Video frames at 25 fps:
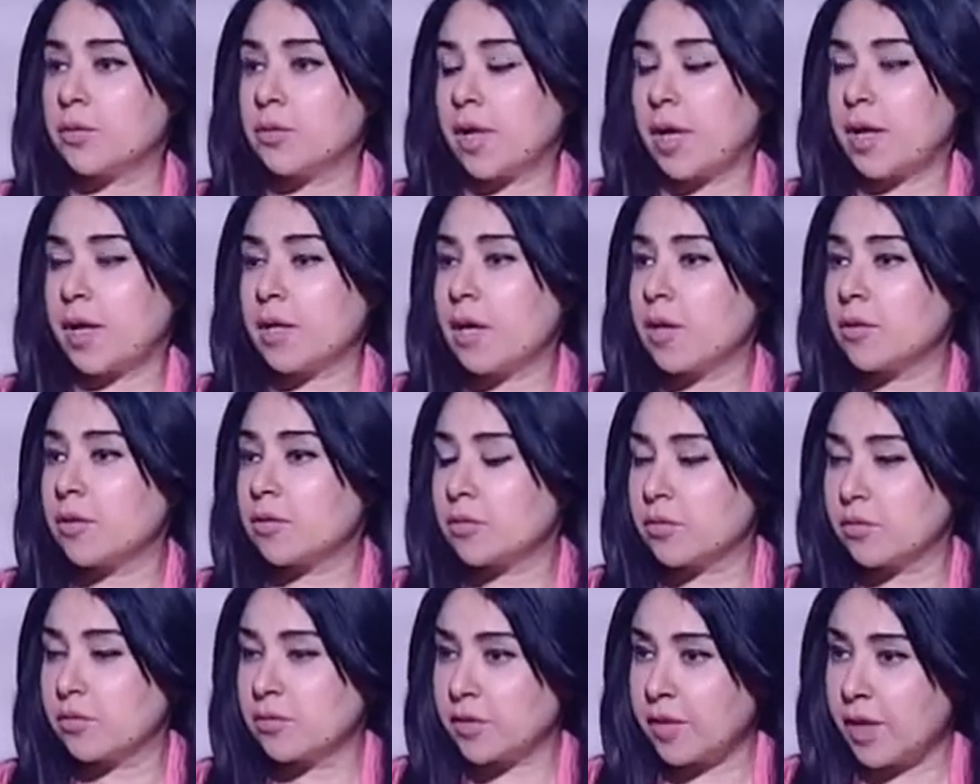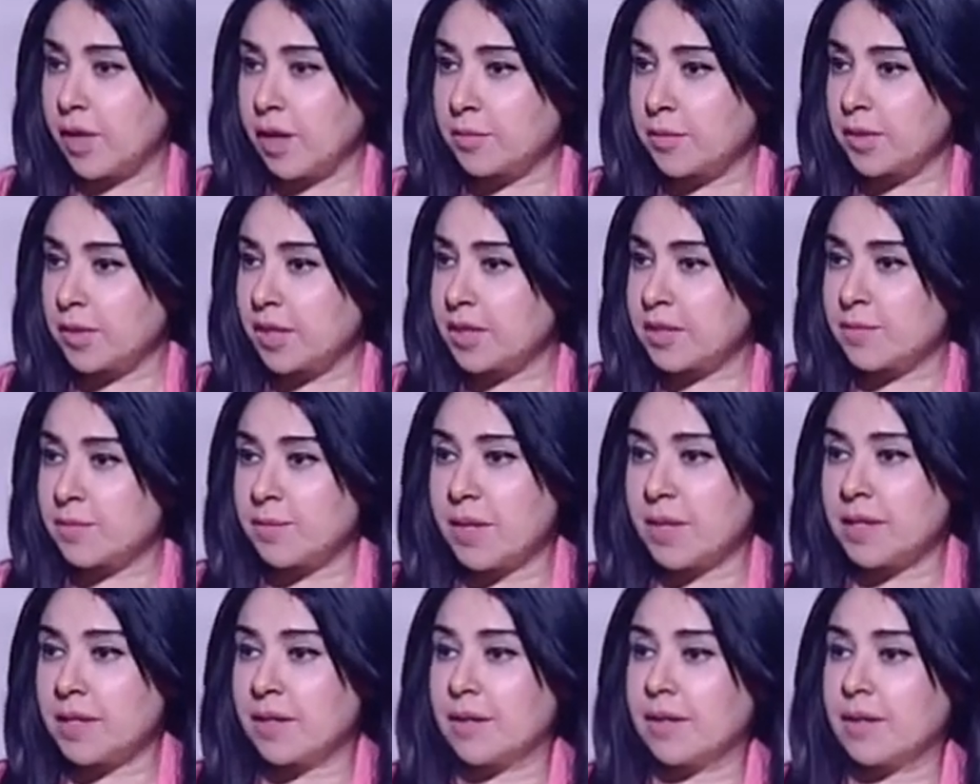we ran out of time. It has
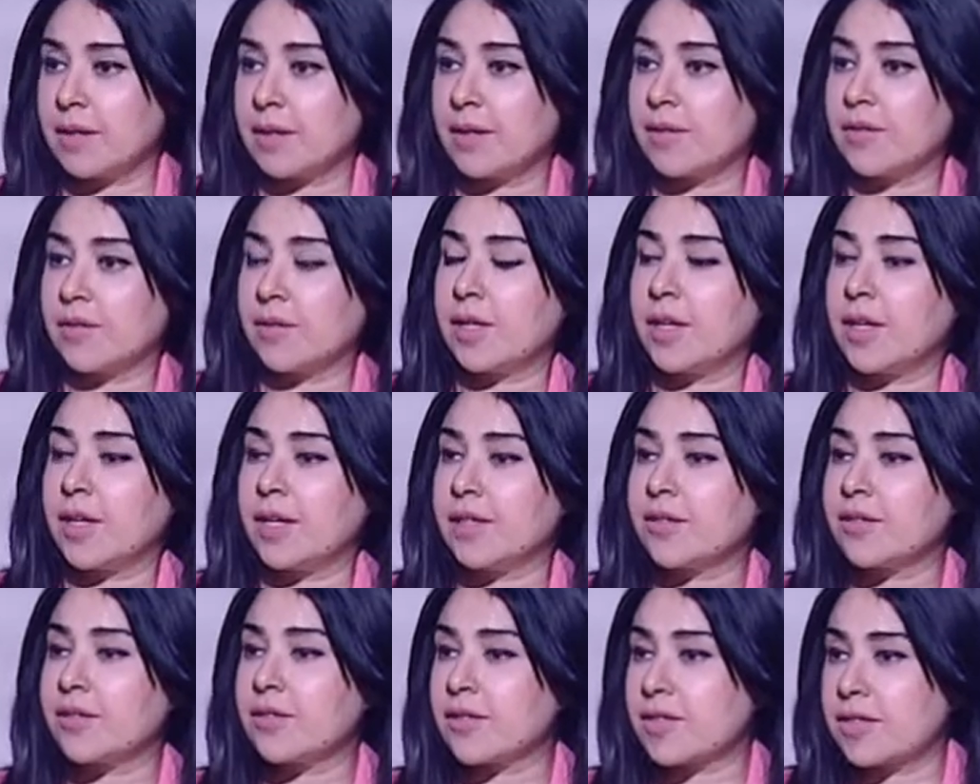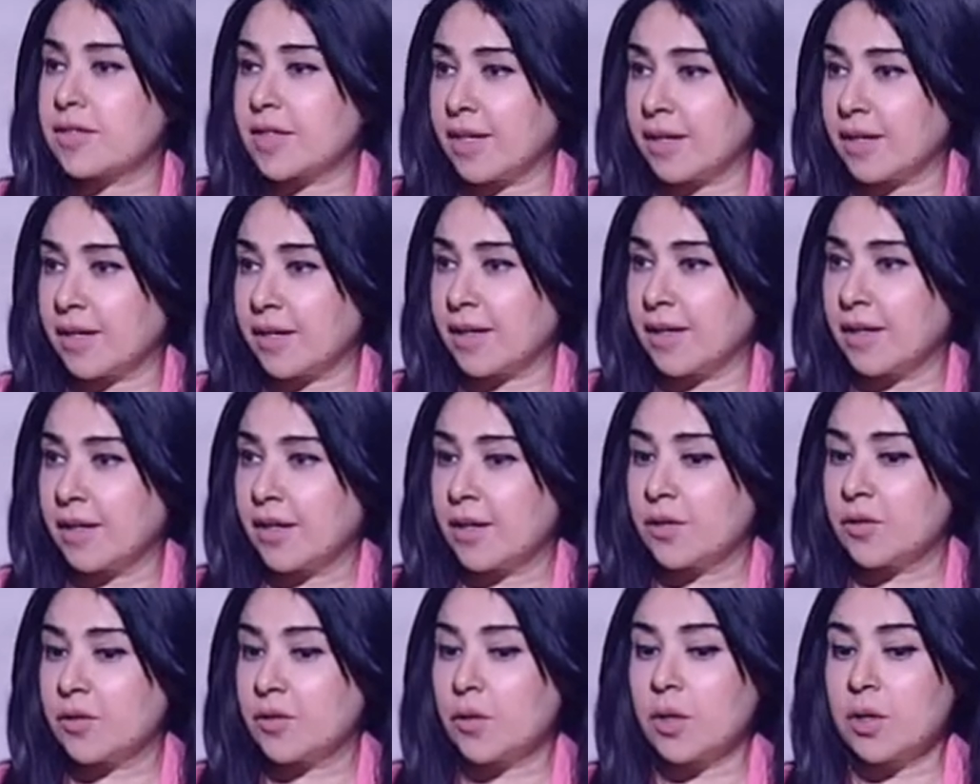been really interesting
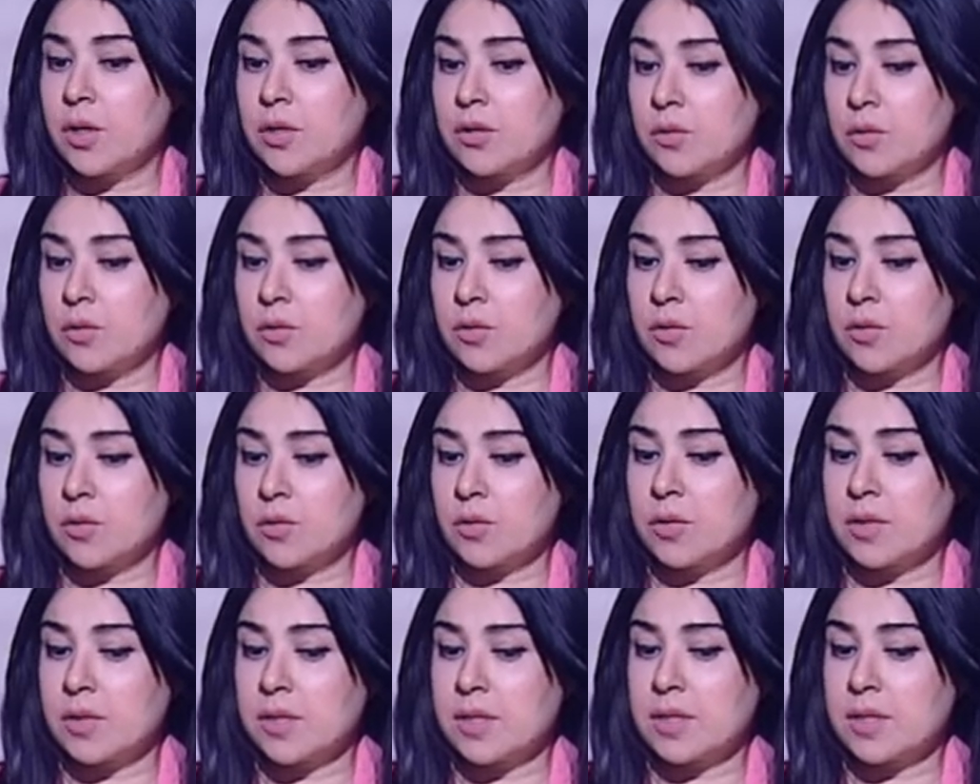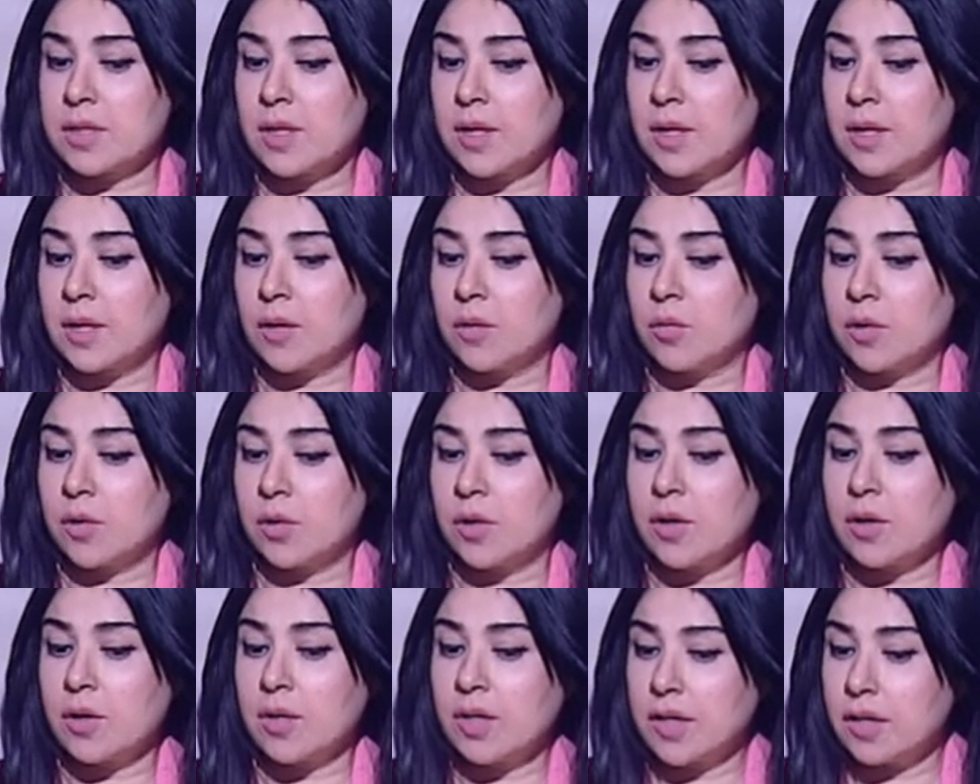to hear those stories.
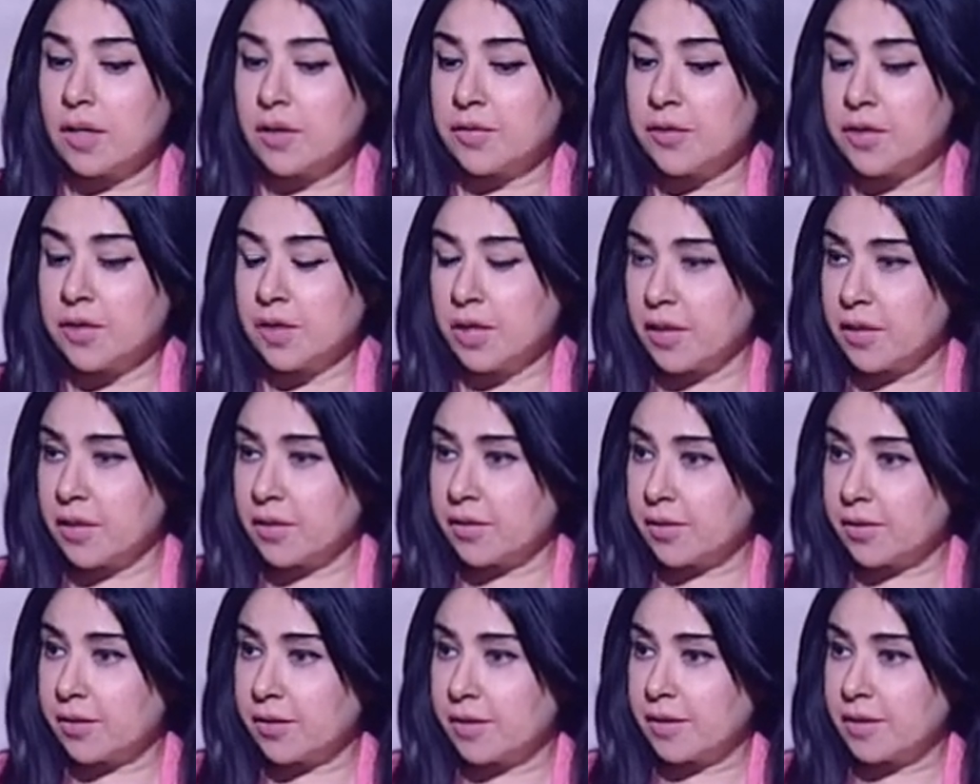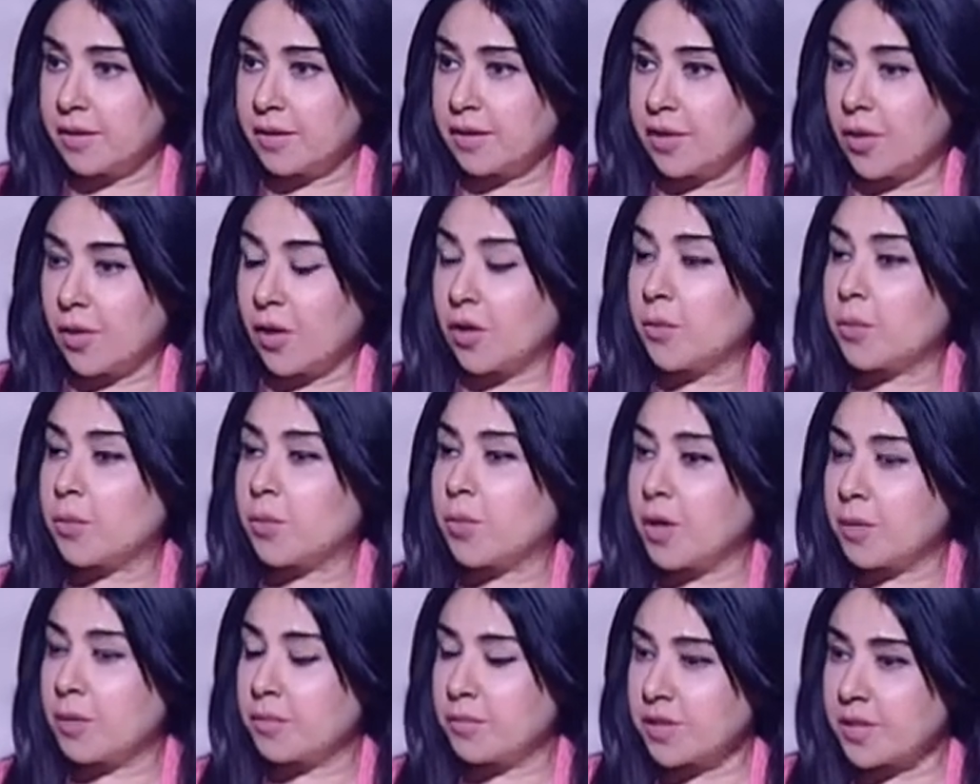We're going to leave it here on a
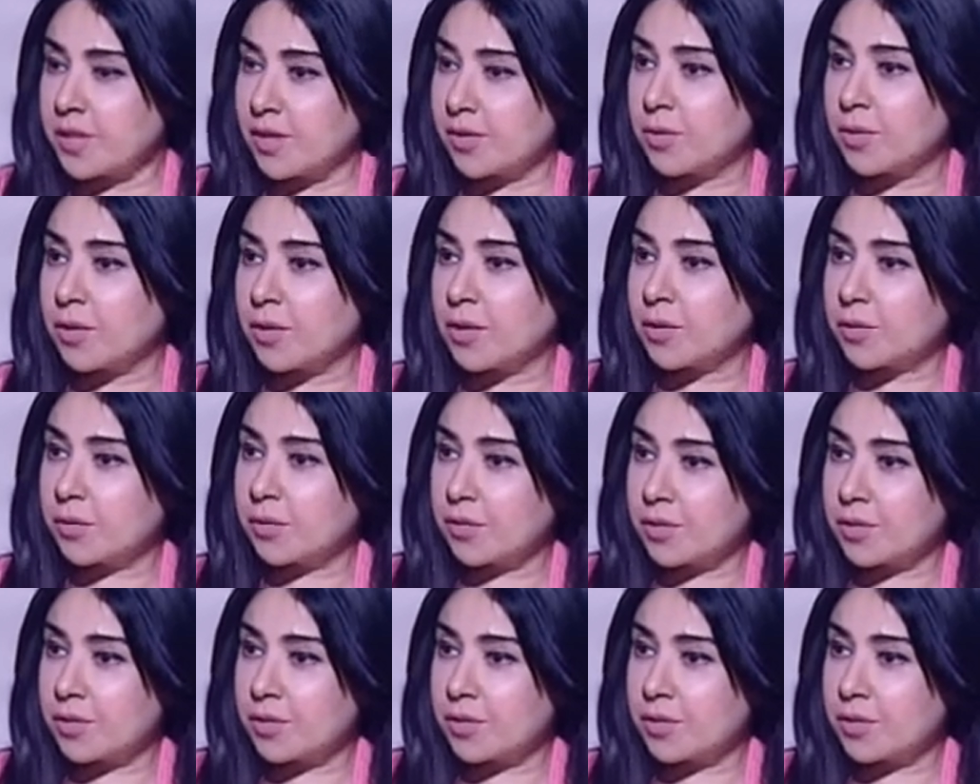promise that we could